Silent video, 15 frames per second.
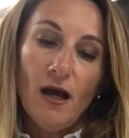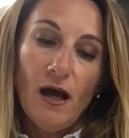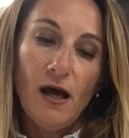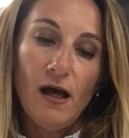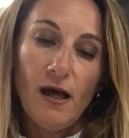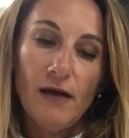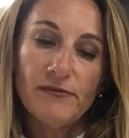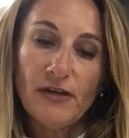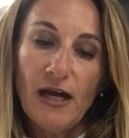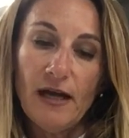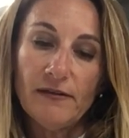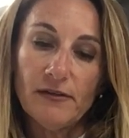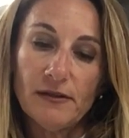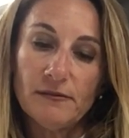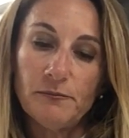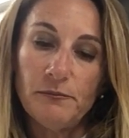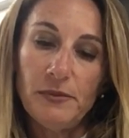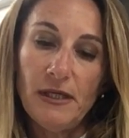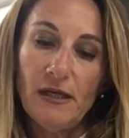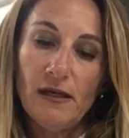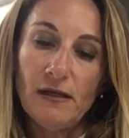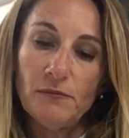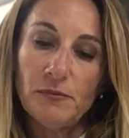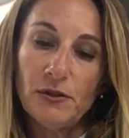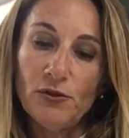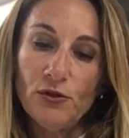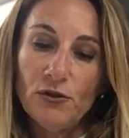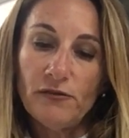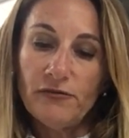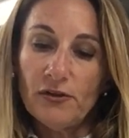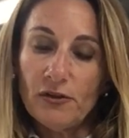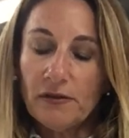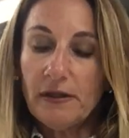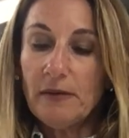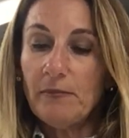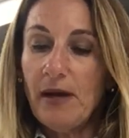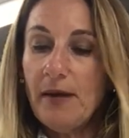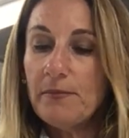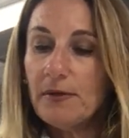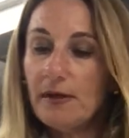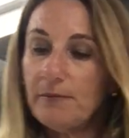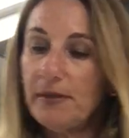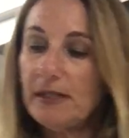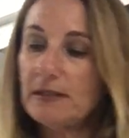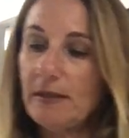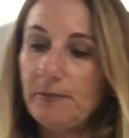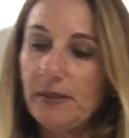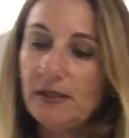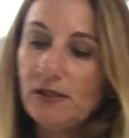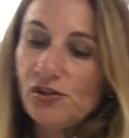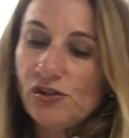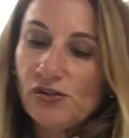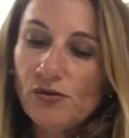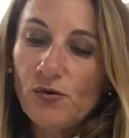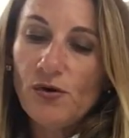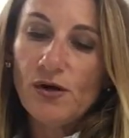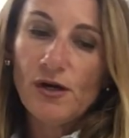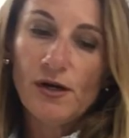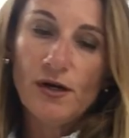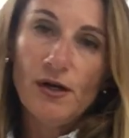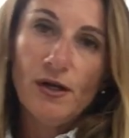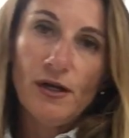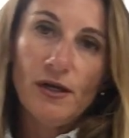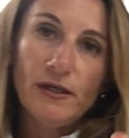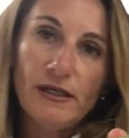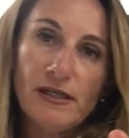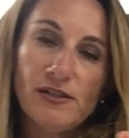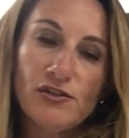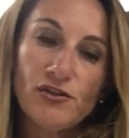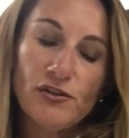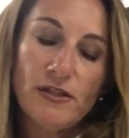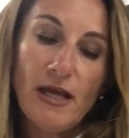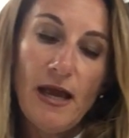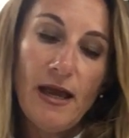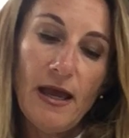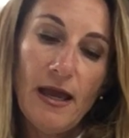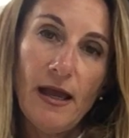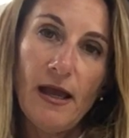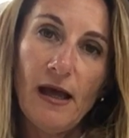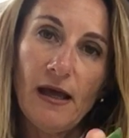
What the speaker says: I have a big, beautiful green pepper I picked up at the store yesterday.